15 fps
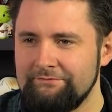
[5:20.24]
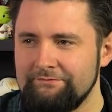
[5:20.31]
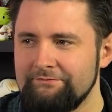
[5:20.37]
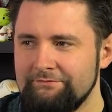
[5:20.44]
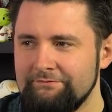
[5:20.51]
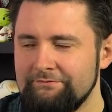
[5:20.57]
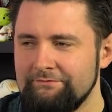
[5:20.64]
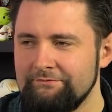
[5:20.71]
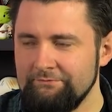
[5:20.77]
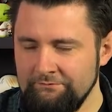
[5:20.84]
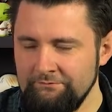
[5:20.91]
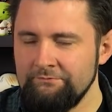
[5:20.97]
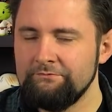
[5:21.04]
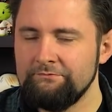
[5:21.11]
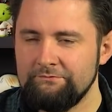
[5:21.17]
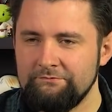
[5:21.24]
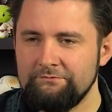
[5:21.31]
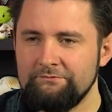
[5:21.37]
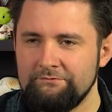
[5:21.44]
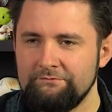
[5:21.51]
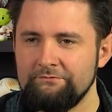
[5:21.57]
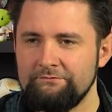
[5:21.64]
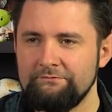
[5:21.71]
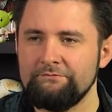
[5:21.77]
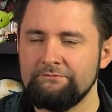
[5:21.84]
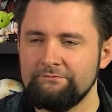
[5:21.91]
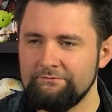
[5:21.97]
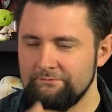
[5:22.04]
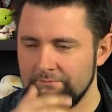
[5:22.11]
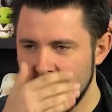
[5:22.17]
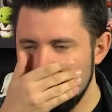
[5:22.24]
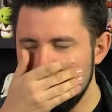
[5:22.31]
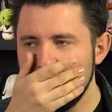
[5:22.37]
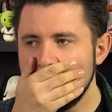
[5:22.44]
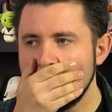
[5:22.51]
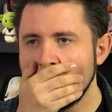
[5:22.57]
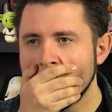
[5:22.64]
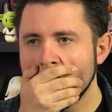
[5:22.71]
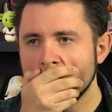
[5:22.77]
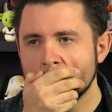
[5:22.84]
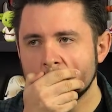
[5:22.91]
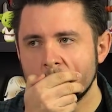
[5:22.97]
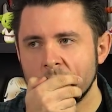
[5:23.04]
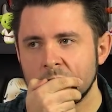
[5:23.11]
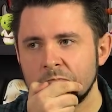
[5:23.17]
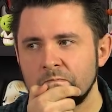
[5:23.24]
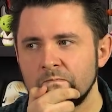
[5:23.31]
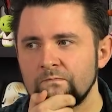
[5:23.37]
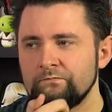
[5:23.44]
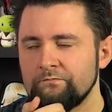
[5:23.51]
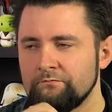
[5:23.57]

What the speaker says: [no speech]